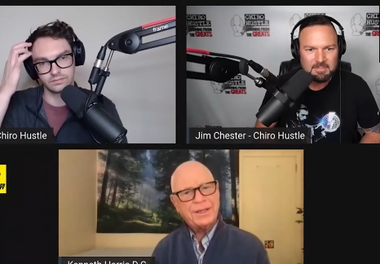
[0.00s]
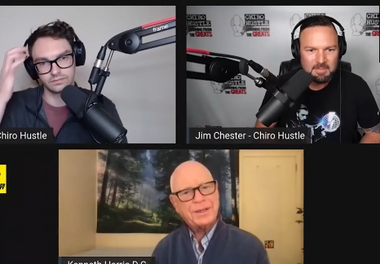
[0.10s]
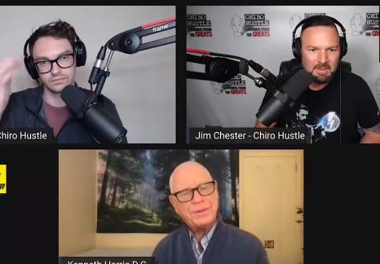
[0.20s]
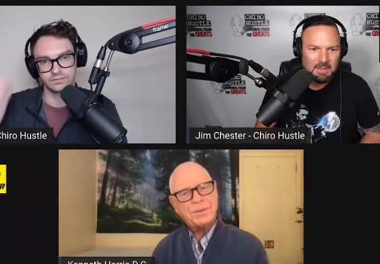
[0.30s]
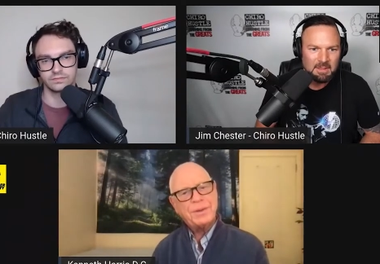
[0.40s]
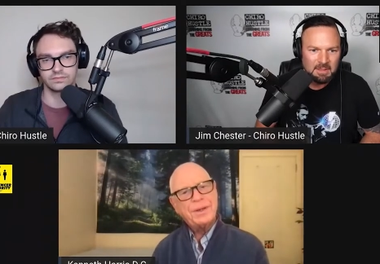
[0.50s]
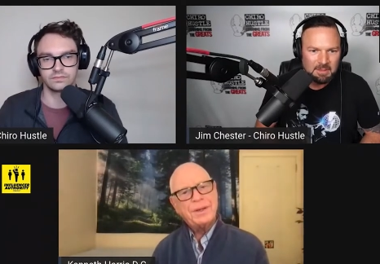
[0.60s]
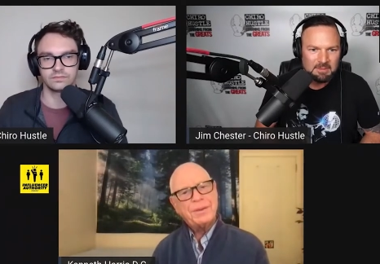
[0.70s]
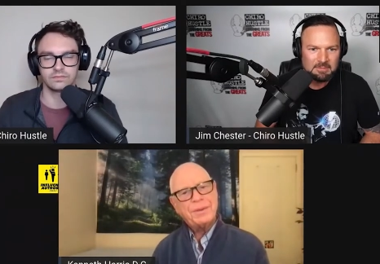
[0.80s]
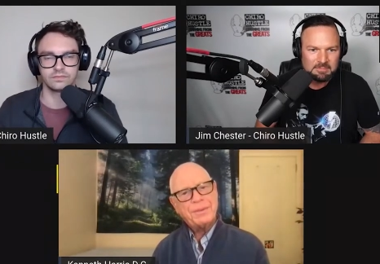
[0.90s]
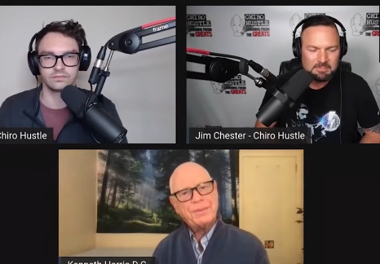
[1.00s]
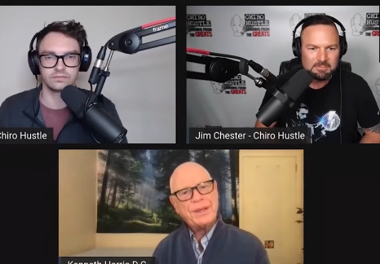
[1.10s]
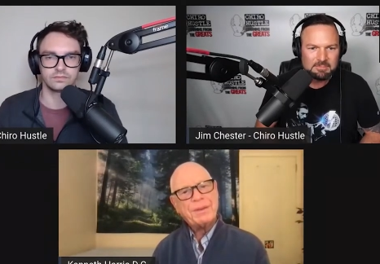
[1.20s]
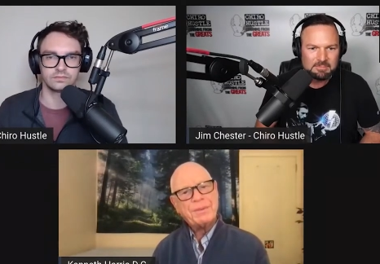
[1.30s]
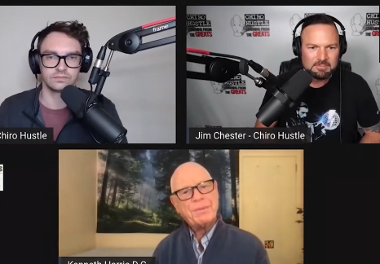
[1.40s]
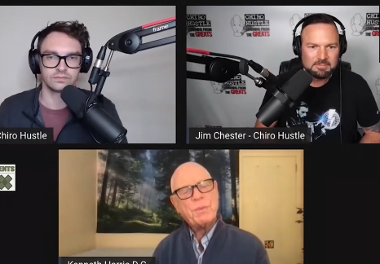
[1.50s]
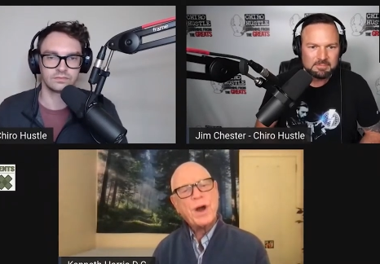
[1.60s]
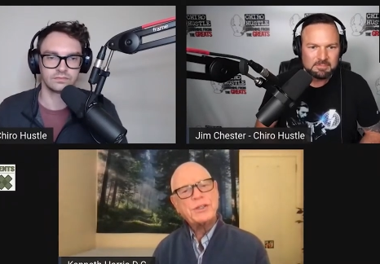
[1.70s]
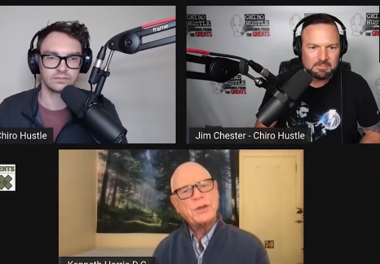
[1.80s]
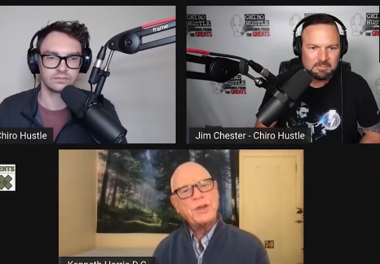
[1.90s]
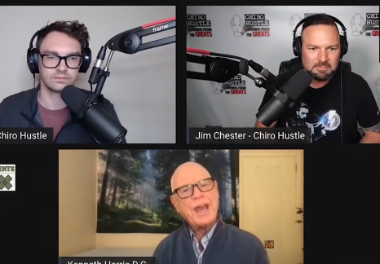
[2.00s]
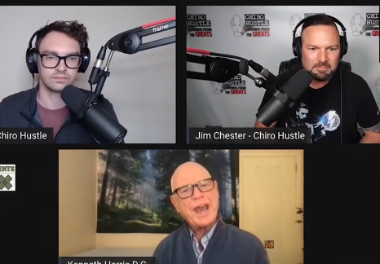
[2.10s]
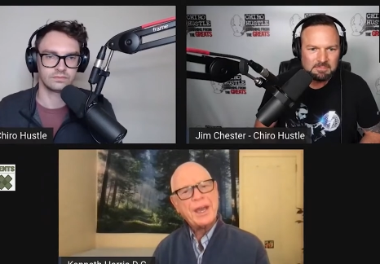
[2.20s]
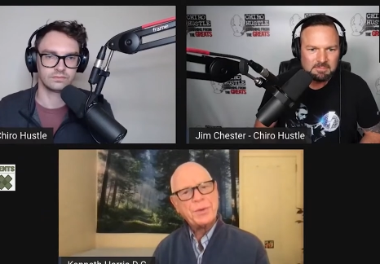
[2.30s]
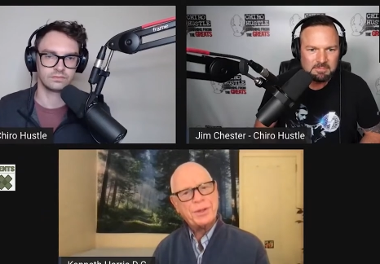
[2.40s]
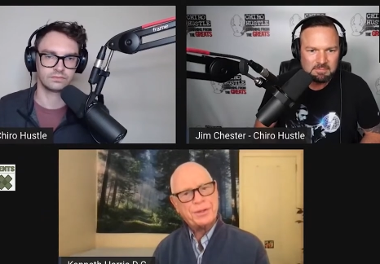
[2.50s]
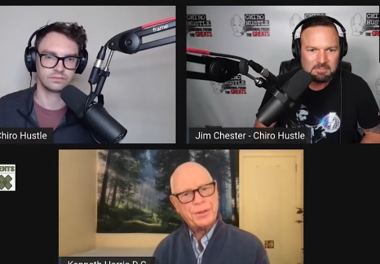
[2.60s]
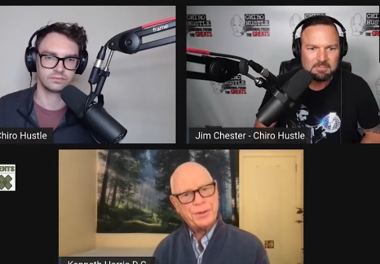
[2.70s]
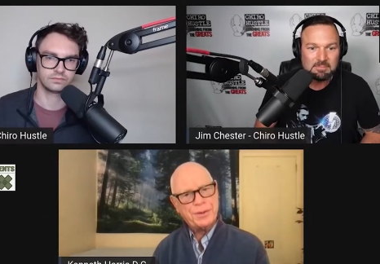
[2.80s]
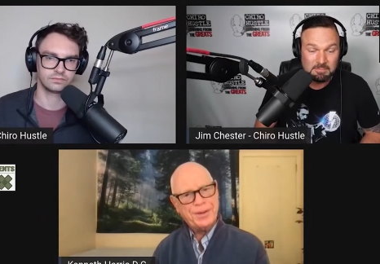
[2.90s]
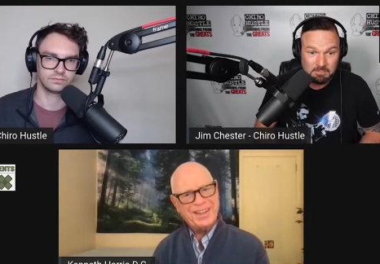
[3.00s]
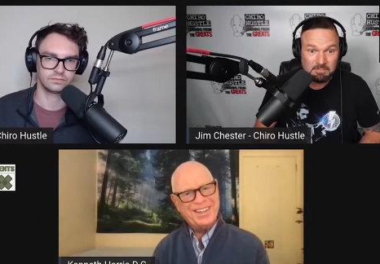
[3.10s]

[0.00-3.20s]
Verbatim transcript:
Speaker 1: You know, be, watch who you hang with, too.